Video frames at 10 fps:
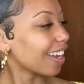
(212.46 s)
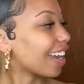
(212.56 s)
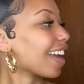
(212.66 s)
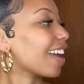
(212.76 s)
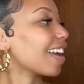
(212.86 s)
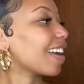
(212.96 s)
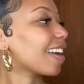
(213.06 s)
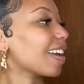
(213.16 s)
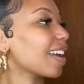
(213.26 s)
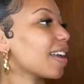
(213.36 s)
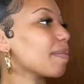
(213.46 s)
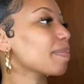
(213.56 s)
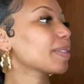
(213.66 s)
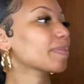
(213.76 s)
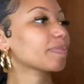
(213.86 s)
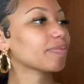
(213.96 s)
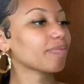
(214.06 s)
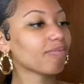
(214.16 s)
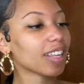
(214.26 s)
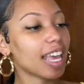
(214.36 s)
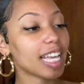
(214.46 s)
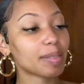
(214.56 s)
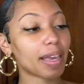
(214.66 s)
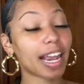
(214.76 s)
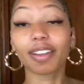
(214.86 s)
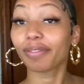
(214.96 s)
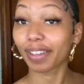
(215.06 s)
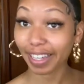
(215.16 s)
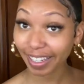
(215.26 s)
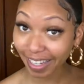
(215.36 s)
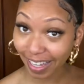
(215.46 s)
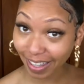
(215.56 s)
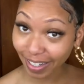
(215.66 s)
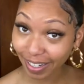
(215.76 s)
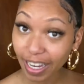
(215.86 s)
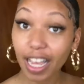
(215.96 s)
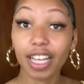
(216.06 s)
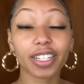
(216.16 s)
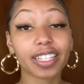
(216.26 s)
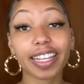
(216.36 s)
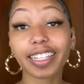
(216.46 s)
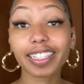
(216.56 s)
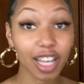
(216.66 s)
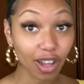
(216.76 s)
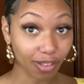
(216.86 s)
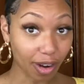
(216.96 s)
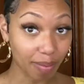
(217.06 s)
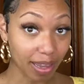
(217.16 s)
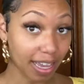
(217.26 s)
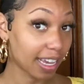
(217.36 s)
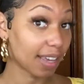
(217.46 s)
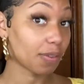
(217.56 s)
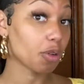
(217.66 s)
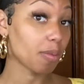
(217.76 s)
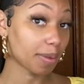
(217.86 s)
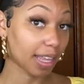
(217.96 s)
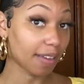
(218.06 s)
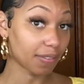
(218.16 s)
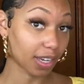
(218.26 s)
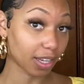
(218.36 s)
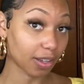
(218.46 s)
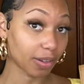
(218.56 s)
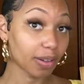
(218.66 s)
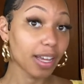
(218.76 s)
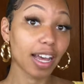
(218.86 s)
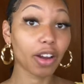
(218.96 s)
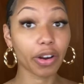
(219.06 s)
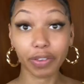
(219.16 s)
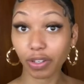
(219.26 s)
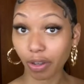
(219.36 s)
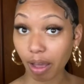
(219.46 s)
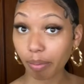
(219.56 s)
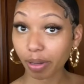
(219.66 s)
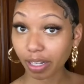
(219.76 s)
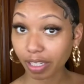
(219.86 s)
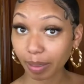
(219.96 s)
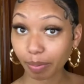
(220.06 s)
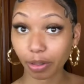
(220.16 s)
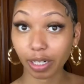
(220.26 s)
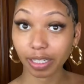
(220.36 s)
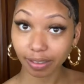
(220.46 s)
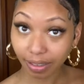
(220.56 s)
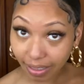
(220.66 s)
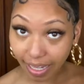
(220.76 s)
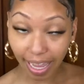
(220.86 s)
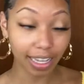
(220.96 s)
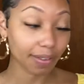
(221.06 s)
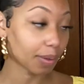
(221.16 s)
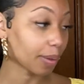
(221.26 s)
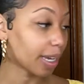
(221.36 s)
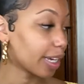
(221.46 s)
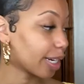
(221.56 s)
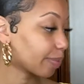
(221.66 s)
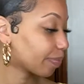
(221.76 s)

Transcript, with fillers: um, it's made out of vegan leather, just like the Telfar bag, if you remember that video, or if you don't, I'll put a clip or a, the tag of it right here.